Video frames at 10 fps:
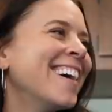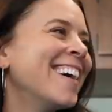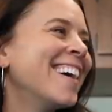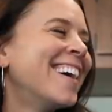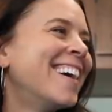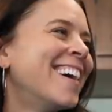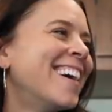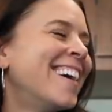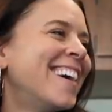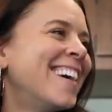
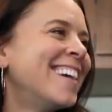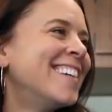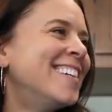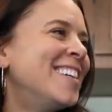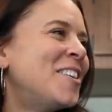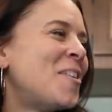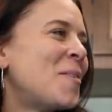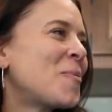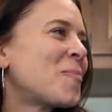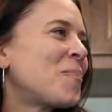
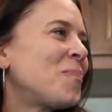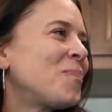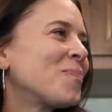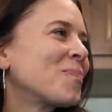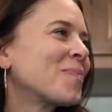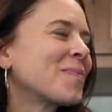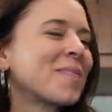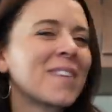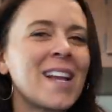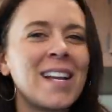
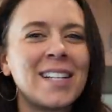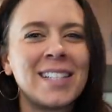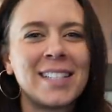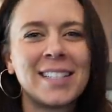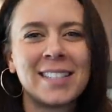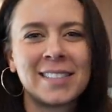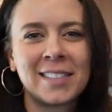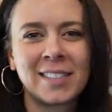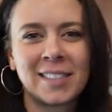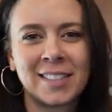
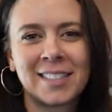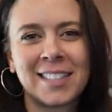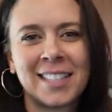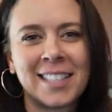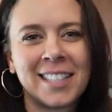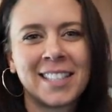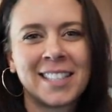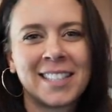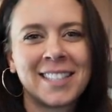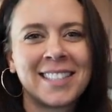
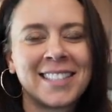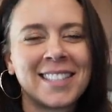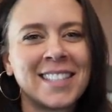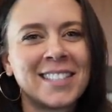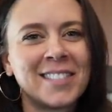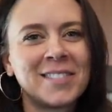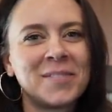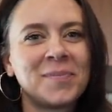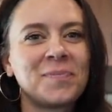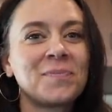
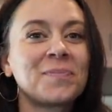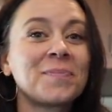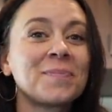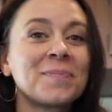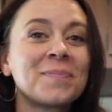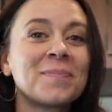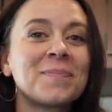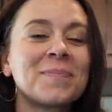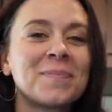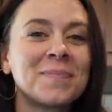
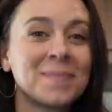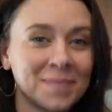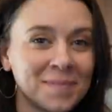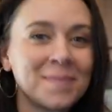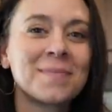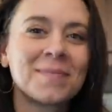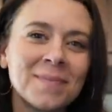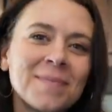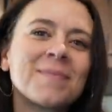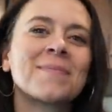
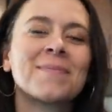No words are spoken by the person on screen.